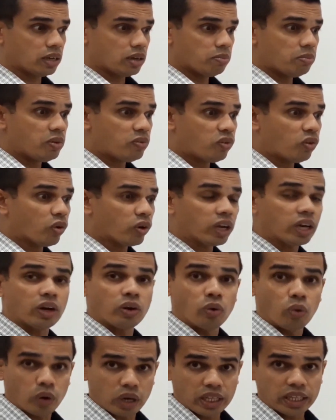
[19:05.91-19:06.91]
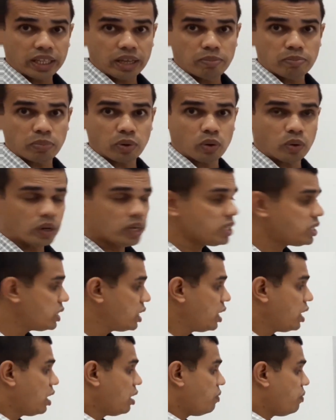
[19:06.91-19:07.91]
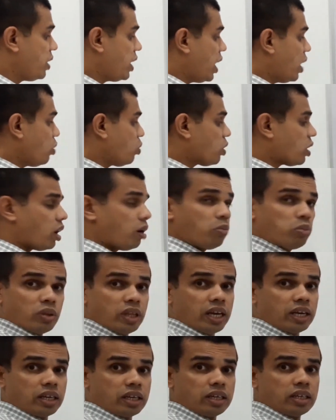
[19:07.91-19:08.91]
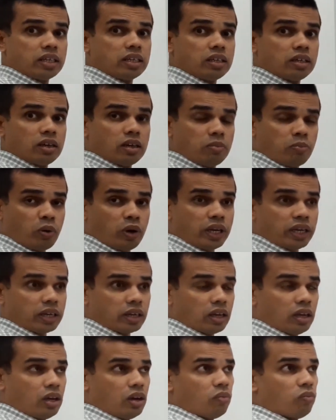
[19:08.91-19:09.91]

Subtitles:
before recruiting the employees, we have to come to that point.